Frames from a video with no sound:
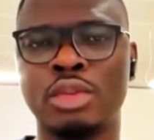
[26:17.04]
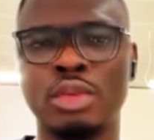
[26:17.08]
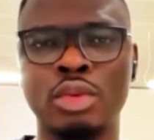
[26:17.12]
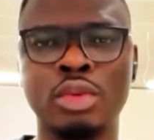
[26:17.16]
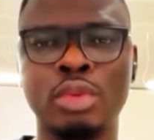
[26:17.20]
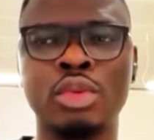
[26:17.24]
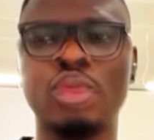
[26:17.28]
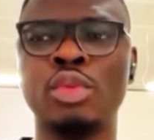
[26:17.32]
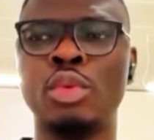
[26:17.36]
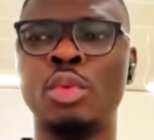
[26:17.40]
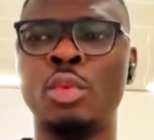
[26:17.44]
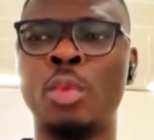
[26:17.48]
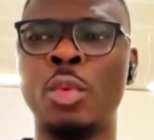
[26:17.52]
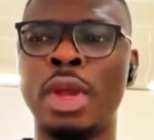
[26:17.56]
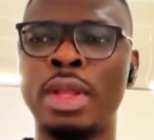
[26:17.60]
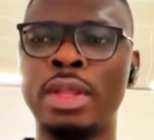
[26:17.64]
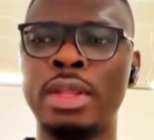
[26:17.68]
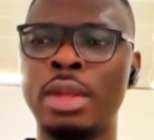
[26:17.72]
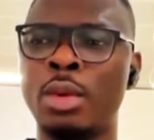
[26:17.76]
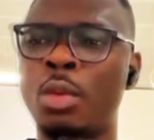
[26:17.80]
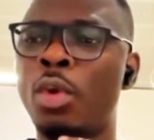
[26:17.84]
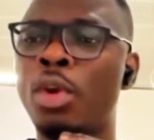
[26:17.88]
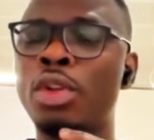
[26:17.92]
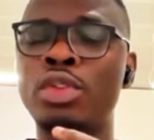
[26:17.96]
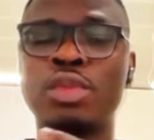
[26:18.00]
to you. So when
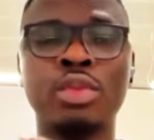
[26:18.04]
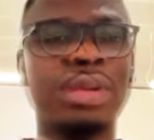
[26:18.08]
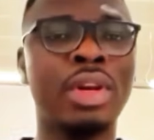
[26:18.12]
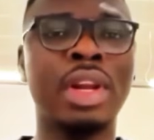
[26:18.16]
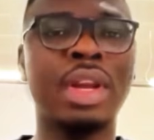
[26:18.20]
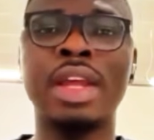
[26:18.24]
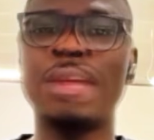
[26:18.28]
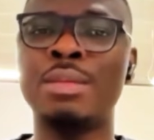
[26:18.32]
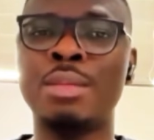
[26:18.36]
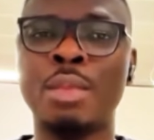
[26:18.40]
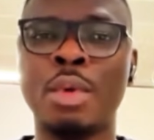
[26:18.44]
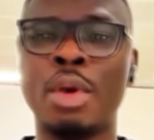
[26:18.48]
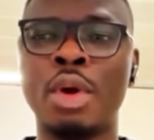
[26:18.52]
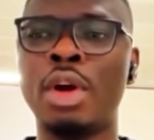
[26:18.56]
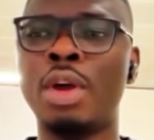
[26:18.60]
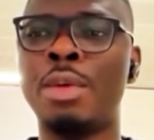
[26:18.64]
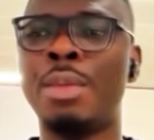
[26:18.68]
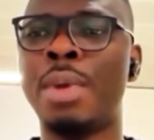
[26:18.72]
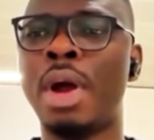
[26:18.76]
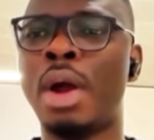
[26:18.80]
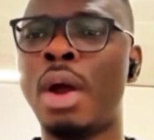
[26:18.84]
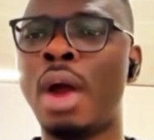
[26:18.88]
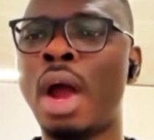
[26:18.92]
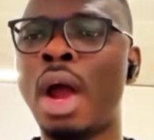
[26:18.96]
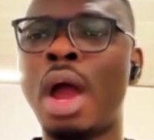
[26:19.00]
they want to learn more
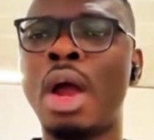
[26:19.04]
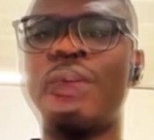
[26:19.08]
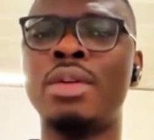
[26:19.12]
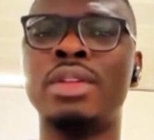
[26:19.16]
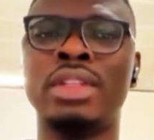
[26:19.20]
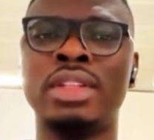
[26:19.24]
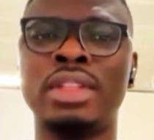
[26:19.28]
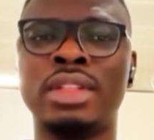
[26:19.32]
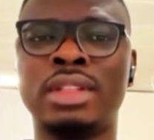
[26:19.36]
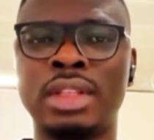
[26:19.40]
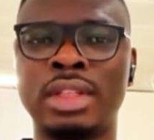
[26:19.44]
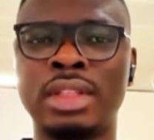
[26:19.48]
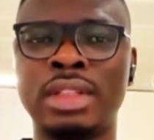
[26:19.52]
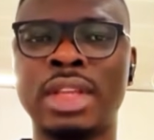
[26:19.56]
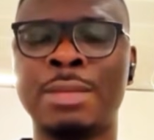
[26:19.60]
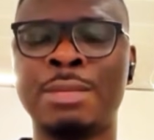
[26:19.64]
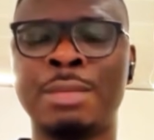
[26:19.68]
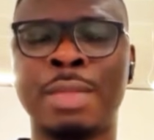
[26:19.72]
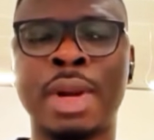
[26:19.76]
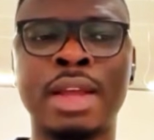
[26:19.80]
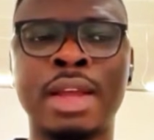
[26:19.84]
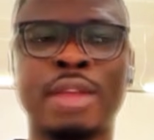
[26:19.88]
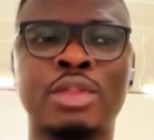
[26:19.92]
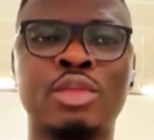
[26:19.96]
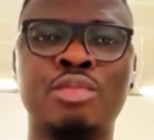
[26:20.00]
about how these things
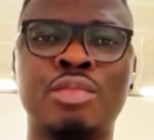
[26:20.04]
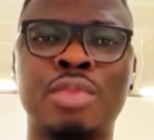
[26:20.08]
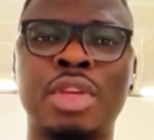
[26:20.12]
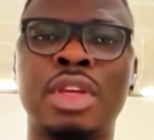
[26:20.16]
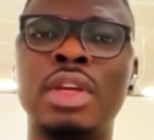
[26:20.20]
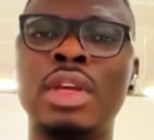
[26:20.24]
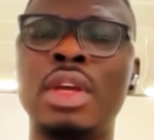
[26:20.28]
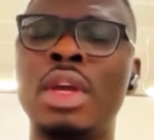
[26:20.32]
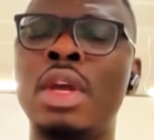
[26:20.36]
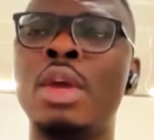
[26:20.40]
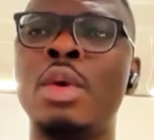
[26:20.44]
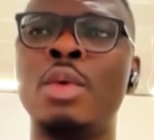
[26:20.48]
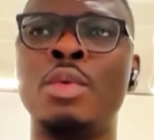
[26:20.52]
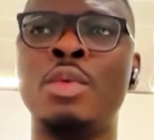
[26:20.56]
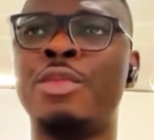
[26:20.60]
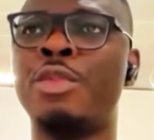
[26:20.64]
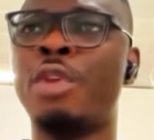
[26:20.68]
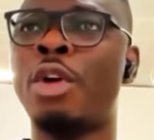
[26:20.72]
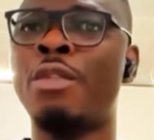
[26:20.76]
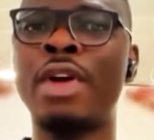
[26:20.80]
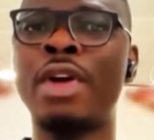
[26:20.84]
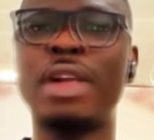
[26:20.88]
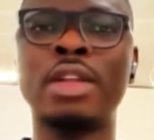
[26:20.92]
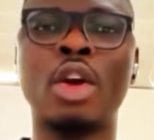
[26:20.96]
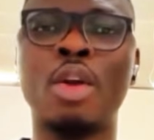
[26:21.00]
apply to me, we've
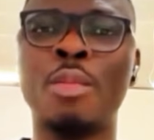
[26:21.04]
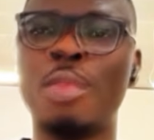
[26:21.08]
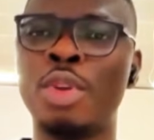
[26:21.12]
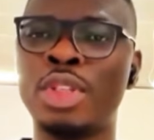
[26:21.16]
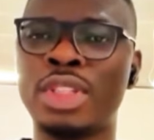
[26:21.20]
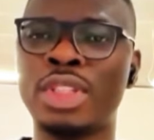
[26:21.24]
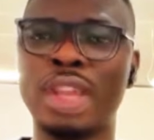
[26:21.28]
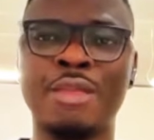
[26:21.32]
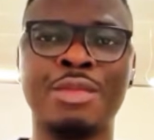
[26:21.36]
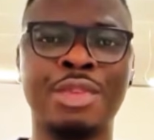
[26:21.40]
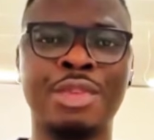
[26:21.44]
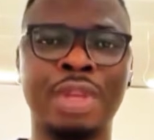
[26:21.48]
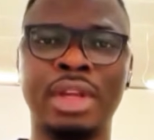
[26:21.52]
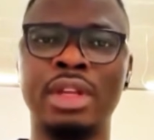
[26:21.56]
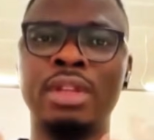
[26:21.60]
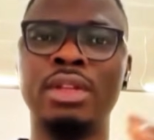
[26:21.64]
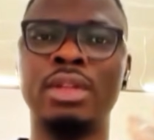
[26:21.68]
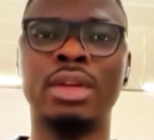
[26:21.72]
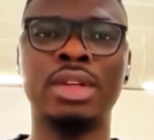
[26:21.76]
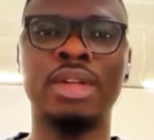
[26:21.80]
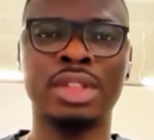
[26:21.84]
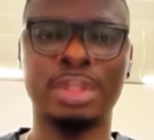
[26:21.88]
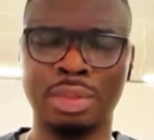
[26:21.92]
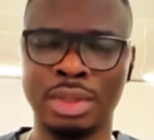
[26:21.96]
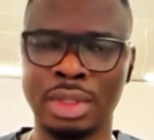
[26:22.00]
covered almost every
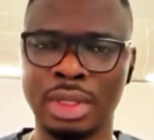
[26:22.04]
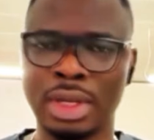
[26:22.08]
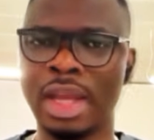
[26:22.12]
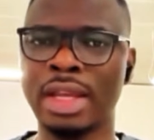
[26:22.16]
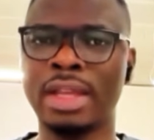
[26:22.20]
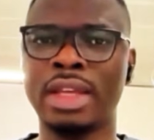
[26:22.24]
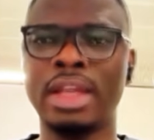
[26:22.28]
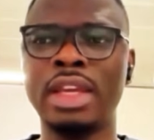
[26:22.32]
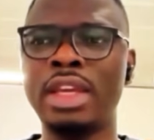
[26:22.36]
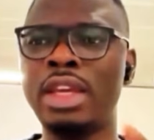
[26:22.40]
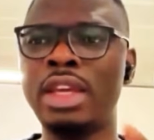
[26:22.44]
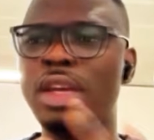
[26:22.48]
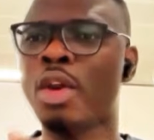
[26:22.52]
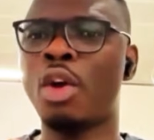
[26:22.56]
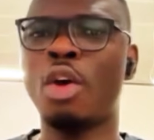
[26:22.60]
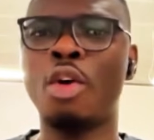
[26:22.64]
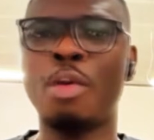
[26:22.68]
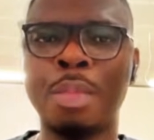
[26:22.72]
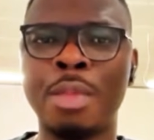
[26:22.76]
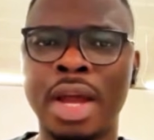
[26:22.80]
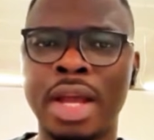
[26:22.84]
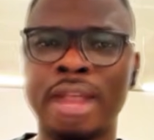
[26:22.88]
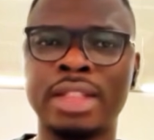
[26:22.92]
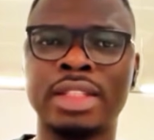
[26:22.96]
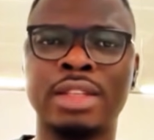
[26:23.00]
industry, like
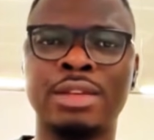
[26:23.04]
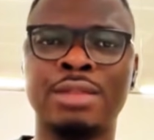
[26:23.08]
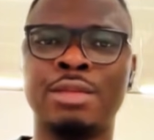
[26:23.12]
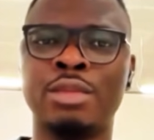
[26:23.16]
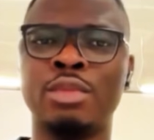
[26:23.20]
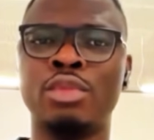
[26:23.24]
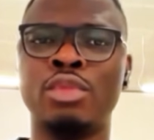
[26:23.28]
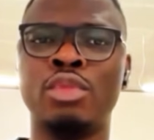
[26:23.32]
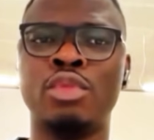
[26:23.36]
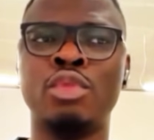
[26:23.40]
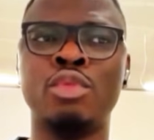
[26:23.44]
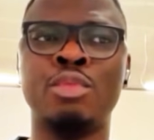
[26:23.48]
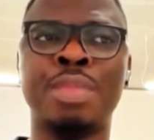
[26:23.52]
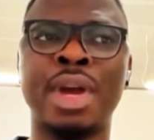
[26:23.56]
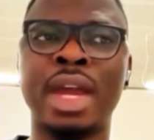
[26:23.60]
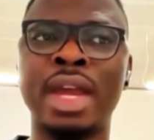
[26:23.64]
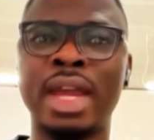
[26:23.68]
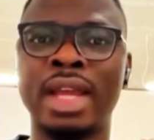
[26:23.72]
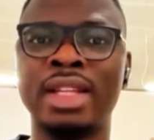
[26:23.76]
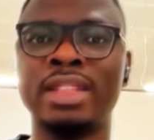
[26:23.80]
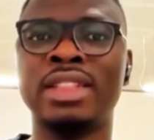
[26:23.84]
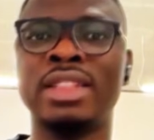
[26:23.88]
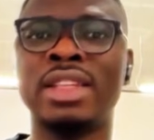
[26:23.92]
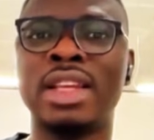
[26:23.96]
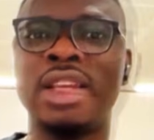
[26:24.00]
e-commerce, if you do buy
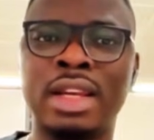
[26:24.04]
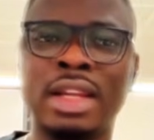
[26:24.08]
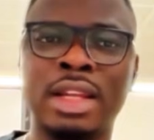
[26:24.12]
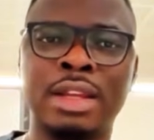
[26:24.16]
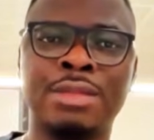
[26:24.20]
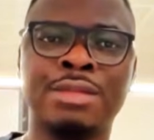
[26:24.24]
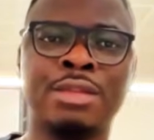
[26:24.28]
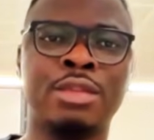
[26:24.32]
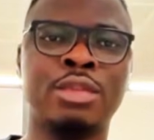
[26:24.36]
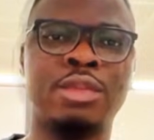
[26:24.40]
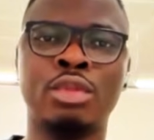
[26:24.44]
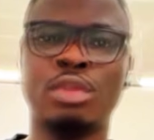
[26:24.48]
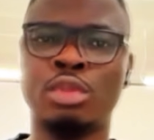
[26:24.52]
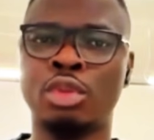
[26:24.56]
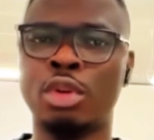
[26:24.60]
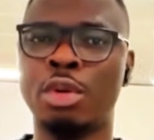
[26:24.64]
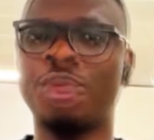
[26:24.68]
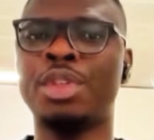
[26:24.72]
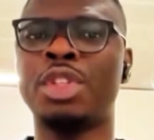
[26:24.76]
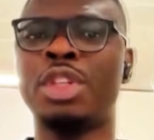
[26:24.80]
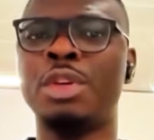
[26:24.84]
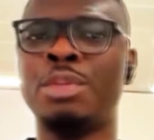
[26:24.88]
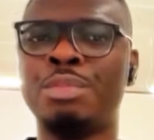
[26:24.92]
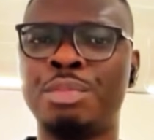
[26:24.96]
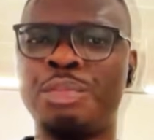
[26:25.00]
and selling, if you do
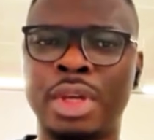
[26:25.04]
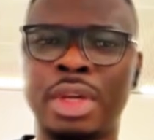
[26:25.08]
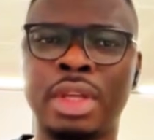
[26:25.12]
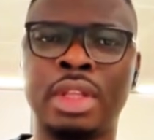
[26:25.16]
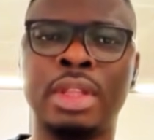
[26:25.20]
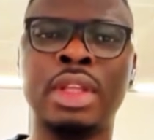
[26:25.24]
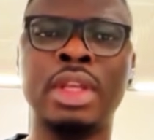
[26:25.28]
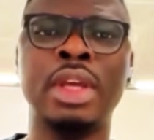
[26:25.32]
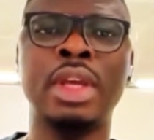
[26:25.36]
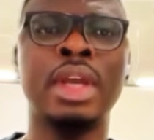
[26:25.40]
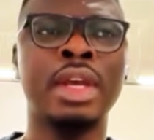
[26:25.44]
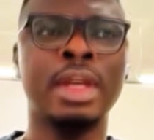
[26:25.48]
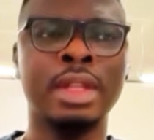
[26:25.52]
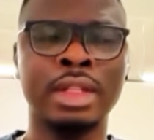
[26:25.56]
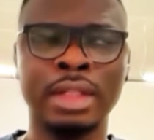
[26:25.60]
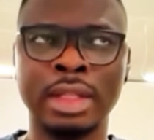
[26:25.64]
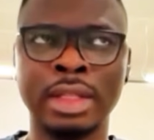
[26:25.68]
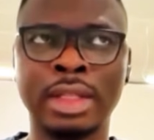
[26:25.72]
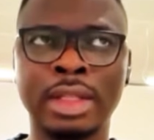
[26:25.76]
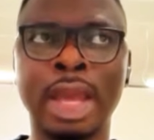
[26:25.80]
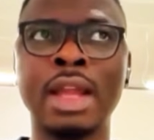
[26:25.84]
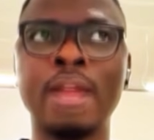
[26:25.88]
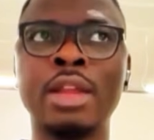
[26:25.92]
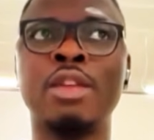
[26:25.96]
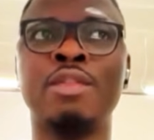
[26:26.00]
drop shipping,
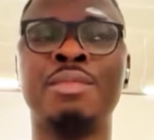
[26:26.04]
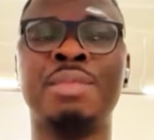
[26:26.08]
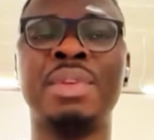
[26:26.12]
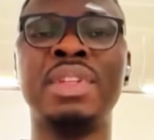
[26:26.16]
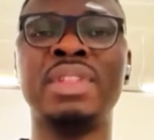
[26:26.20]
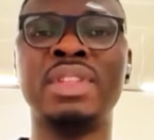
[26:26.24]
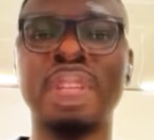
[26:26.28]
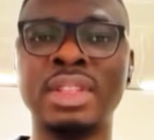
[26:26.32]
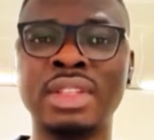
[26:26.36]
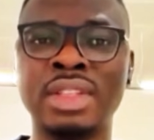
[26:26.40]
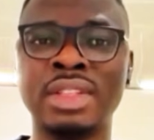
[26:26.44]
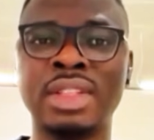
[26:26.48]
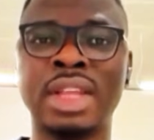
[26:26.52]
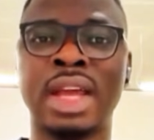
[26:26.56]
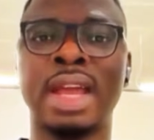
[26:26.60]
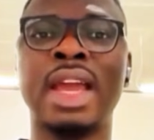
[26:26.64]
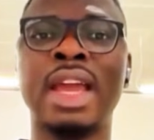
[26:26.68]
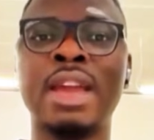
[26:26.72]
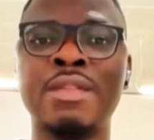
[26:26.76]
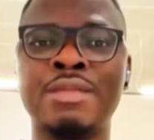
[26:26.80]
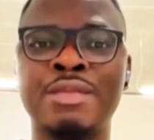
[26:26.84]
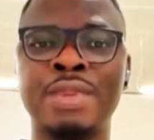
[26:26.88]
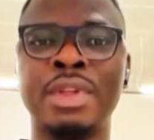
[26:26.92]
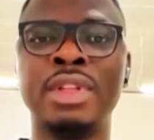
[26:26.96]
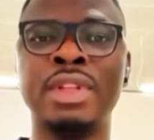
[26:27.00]
the kind of businesses
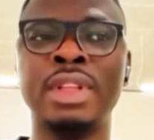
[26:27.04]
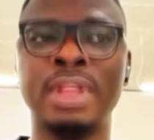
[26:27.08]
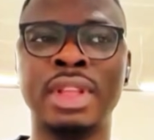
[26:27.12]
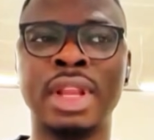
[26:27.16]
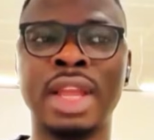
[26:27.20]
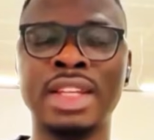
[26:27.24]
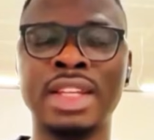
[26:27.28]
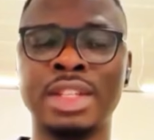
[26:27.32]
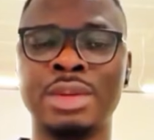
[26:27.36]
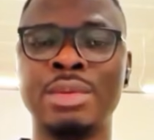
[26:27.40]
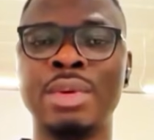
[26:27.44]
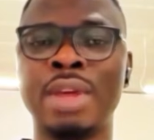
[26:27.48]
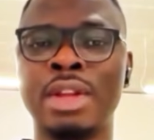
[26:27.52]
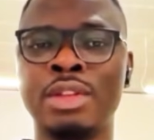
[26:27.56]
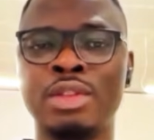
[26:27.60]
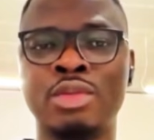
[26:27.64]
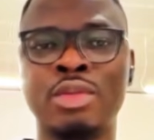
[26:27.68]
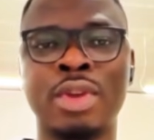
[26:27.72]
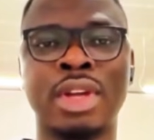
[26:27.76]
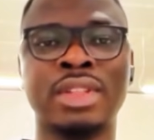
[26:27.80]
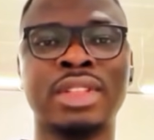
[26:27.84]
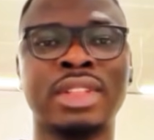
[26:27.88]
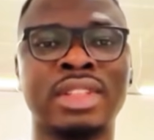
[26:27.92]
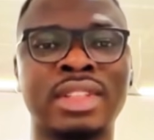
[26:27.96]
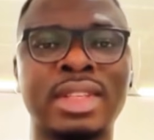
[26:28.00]
that every Nigerian
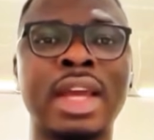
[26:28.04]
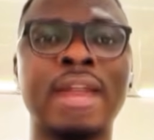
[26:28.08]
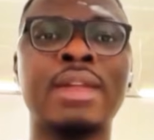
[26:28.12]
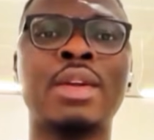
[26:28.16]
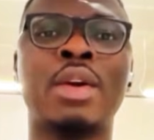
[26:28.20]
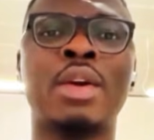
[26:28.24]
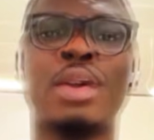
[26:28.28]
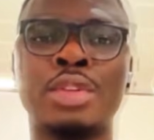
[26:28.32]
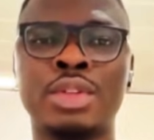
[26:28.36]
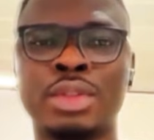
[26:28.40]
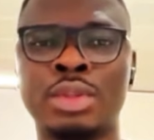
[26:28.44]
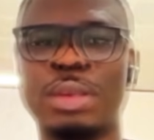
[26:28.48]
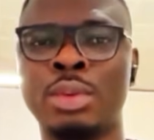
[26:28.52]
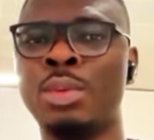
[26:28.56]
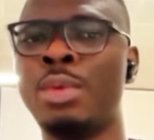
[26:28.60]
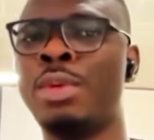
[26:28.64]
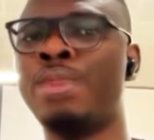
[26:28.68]
do as a side hustle.